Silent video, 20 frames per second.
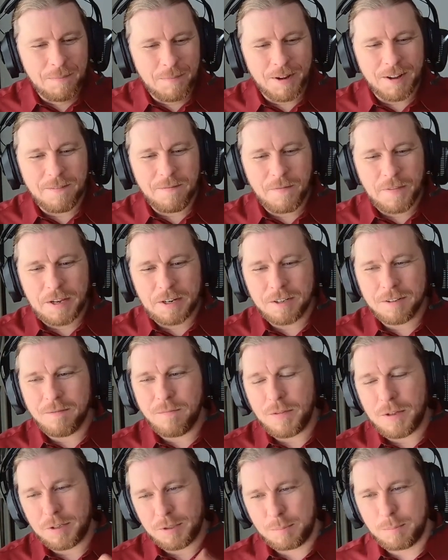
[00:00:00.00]
But
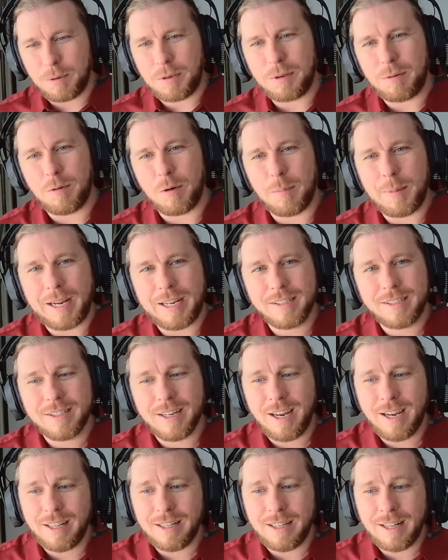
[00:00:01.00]
there's bully
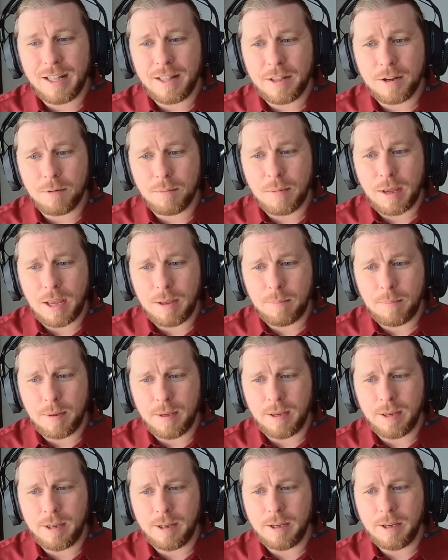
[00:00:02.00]
romance, and then there may
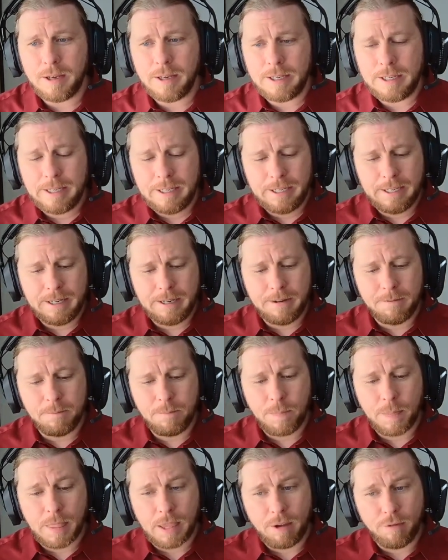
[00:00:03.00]
be
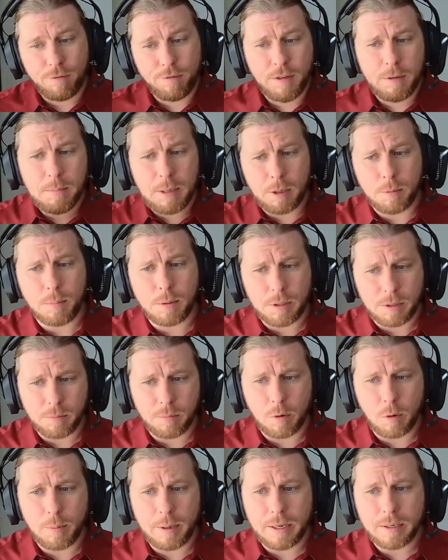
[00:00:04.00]
female bully
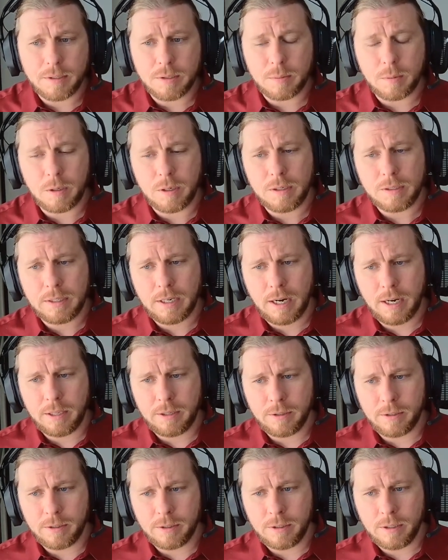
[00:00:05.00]
romance, where it's
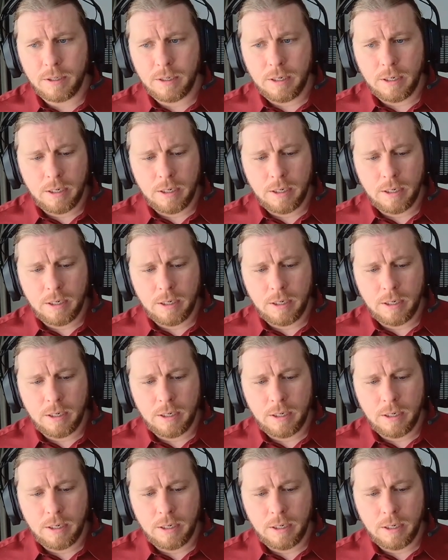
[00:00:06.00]
either